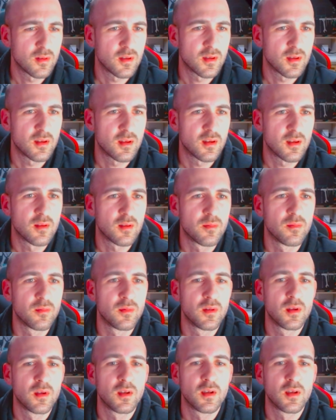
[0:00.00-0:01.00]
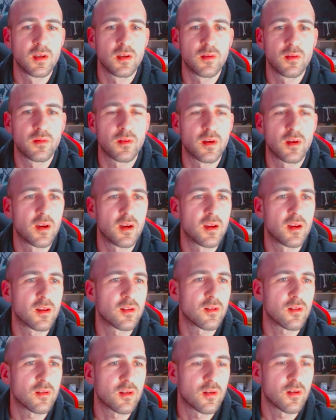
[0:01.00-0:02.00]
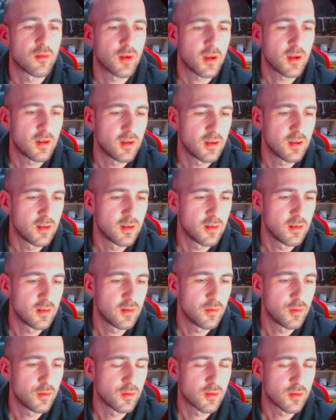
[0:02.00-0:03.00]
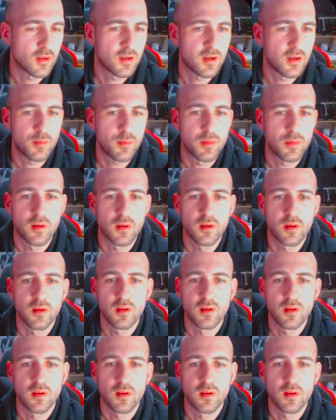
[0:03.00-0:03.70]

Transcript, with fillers: Uh, if I saw correctly, if you sign up,